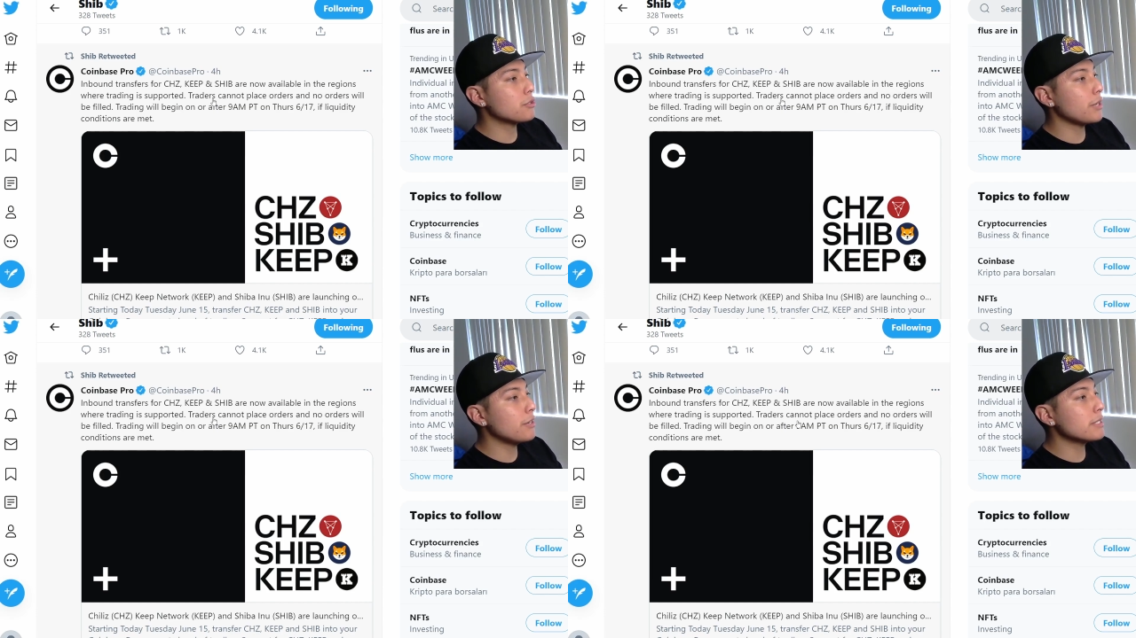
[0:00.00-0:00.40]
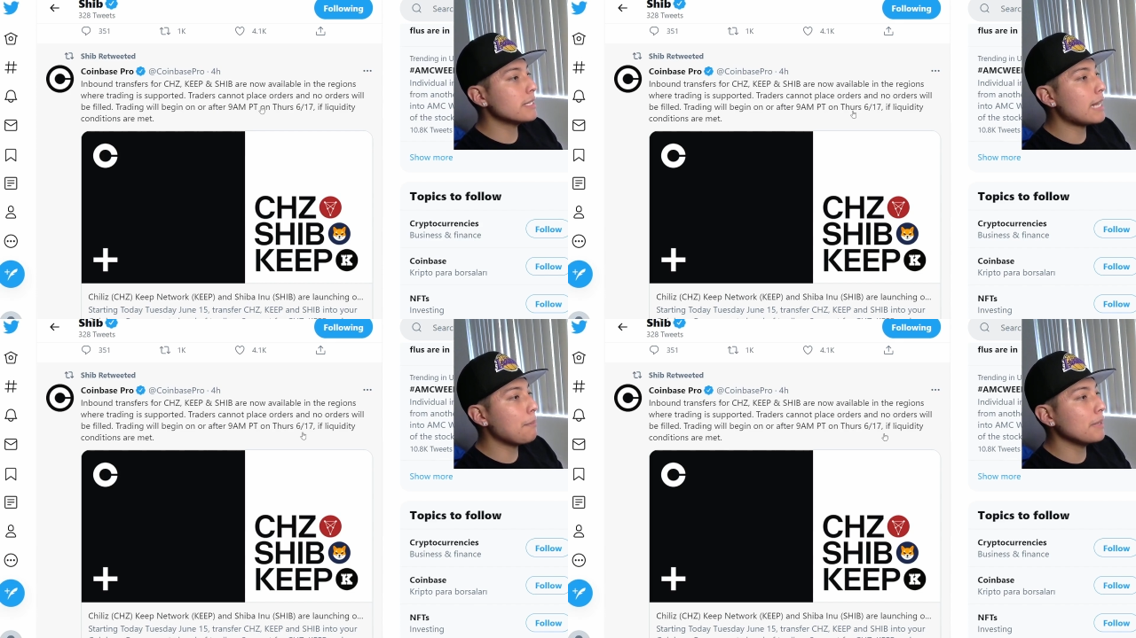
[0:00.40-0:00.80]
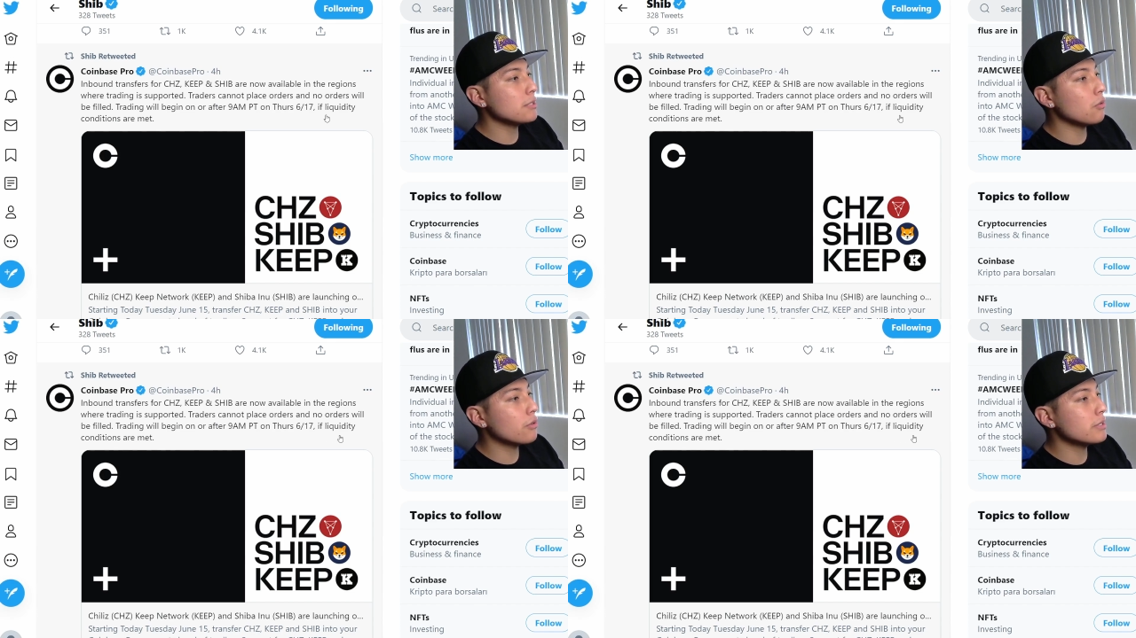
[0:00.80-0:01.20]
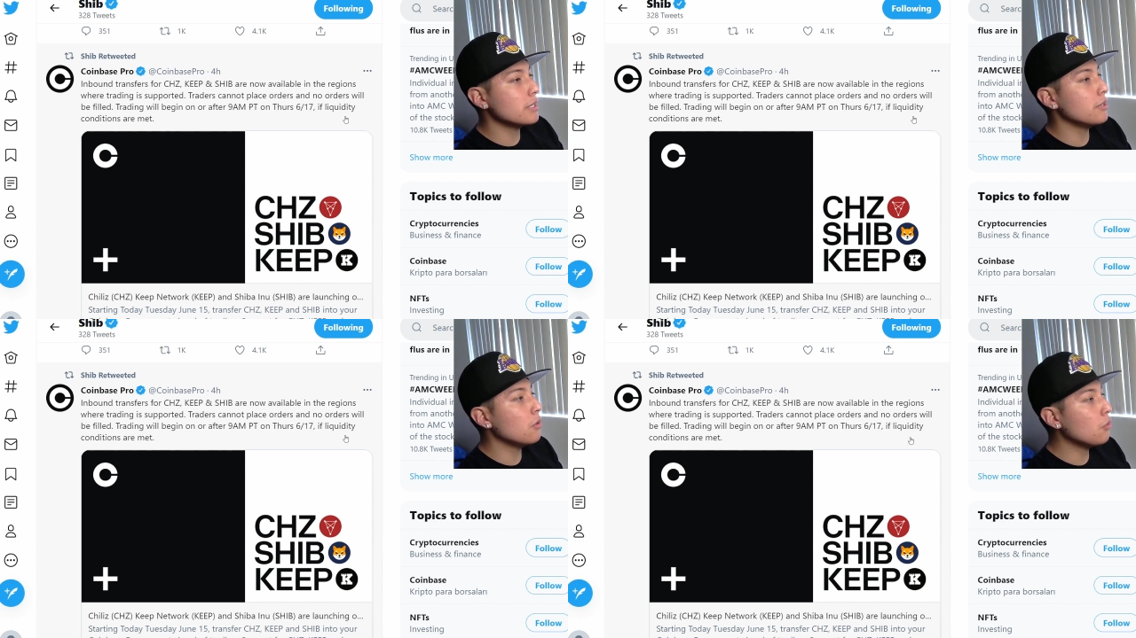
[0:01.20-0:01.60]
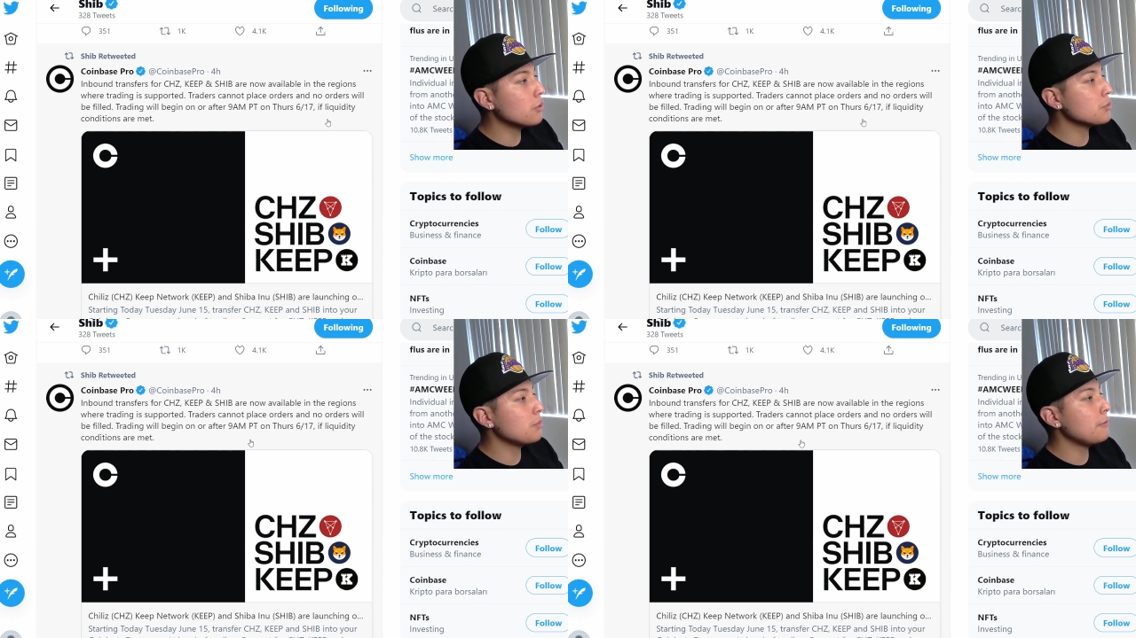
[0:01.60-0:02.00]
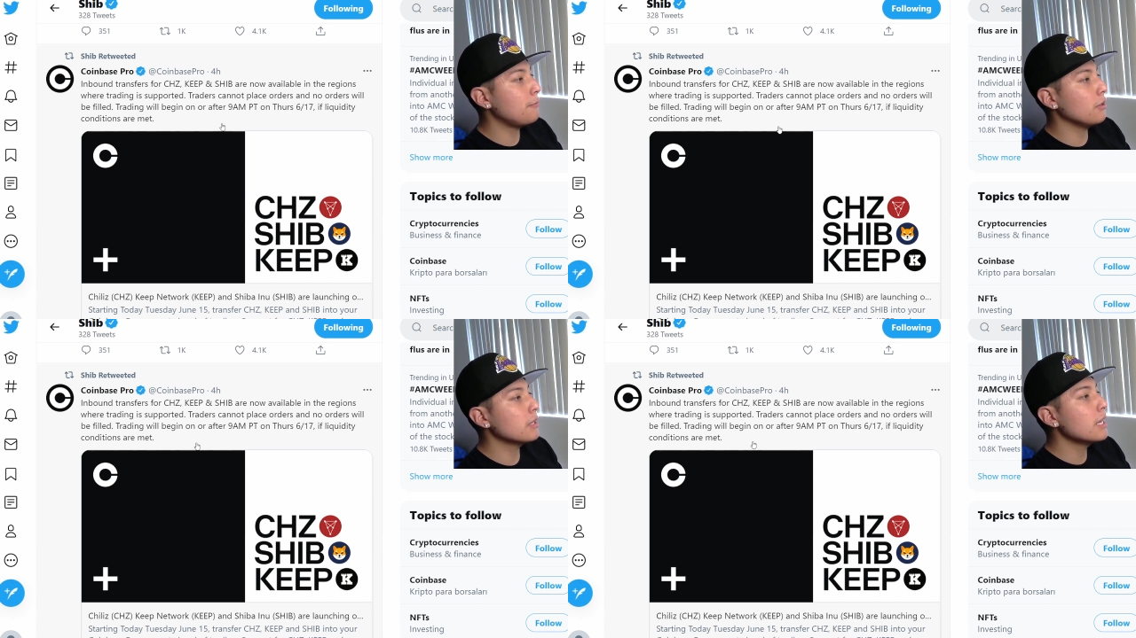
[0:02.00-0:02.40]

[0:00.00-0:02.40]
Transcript: Traders cannot place orders and no orders will be filled.